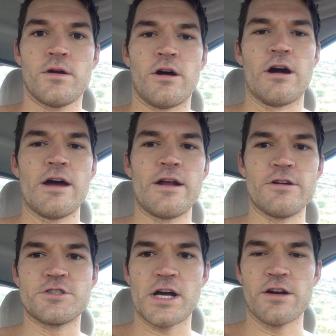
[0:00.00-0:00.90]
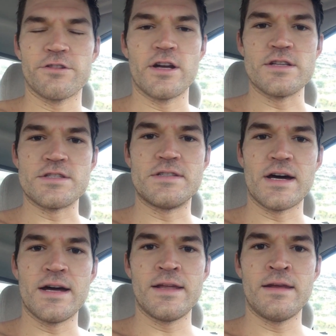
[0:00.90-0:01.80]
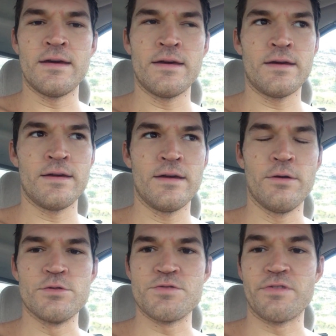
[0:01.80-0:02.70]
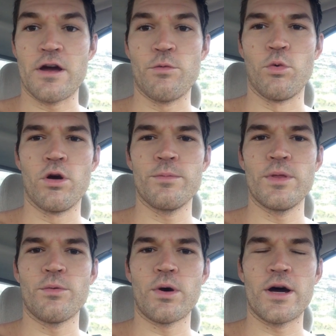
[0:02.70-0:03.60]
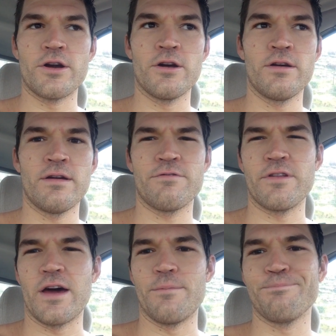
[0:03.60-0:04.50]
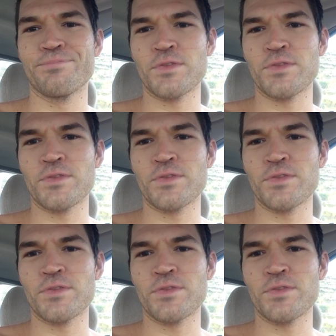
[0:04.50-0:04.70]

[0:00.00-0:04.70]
All right, our trial run is done. It was very warm in the water for that